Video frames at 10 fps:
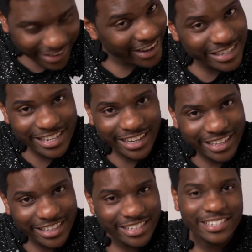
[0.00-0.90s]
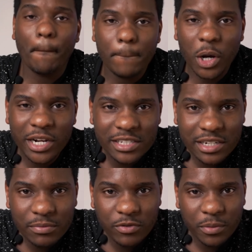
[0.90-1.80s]
I suck at this. Bonus
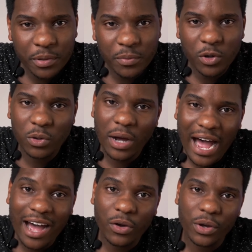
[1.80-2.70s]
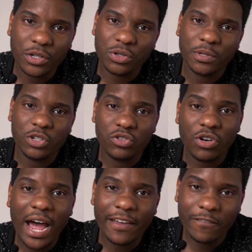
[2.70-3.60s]
tip for people who are going to be
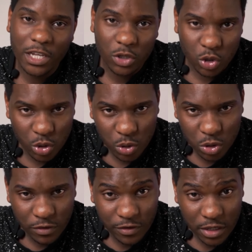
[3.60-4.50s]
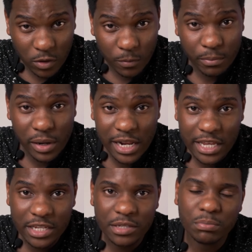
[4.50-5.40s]
driving to Tofino:
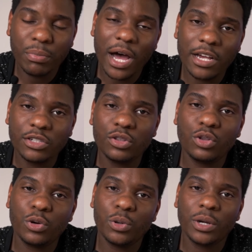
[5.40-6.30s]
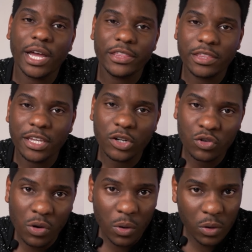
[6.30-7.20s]
please pass through Cathedral